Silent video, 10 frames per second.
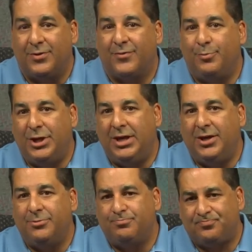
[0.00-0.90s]
For
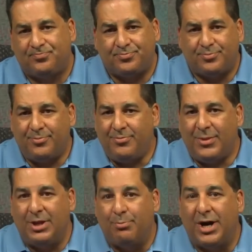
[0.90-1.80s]
me,
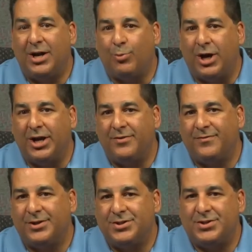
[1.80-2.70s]
my
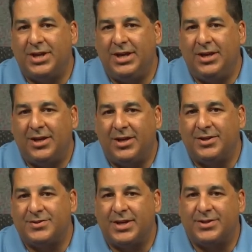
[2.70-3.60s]
wife, she
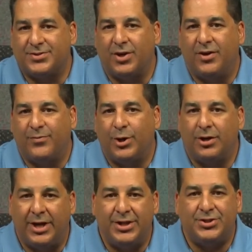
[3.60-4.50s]
is a
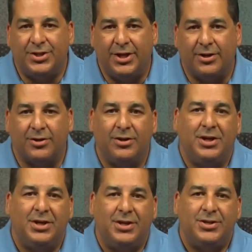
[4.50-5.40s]
software engineer.
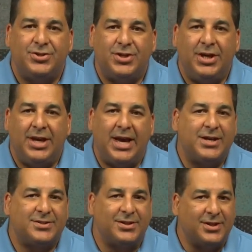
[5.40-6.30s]
She
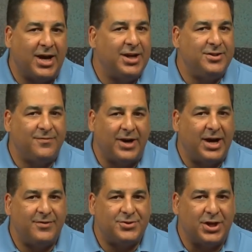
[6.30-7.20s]
has the 9 to
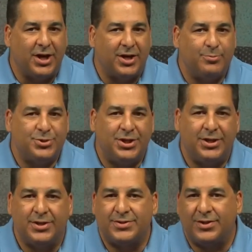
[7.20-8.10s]
5 job. She
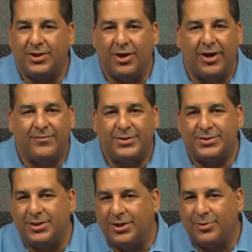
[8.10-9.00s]
gets to the office,